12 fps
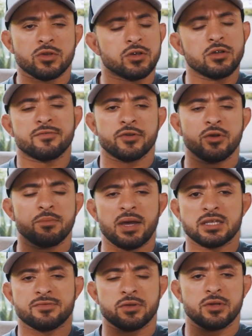good for you,
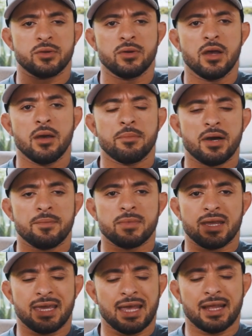best for you. But
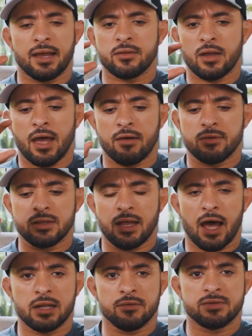again, I have a
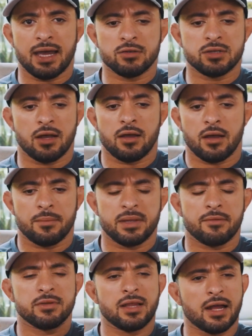lot of doubts. I
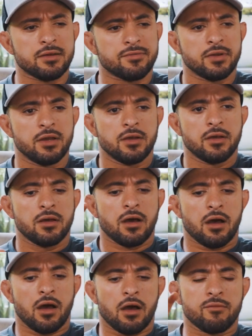have a lot of
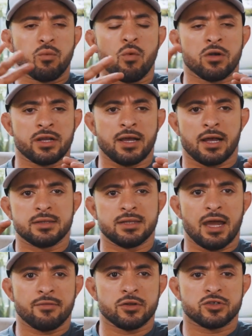warning
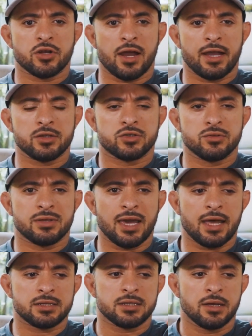on never trying to
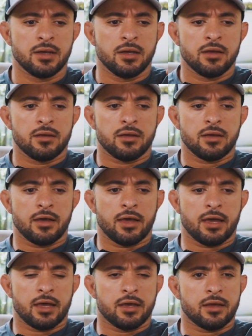get
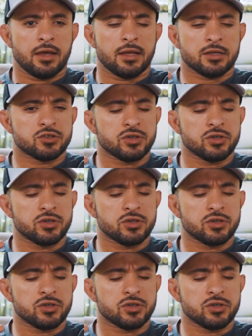a